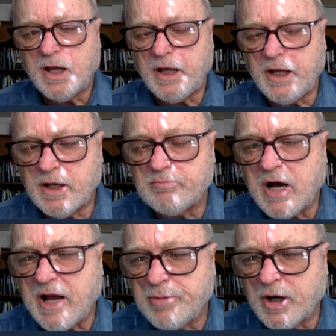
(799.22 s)
in
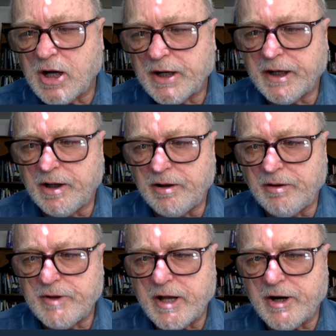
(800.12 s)
my body
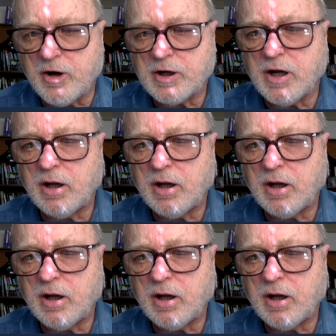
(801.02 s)
that are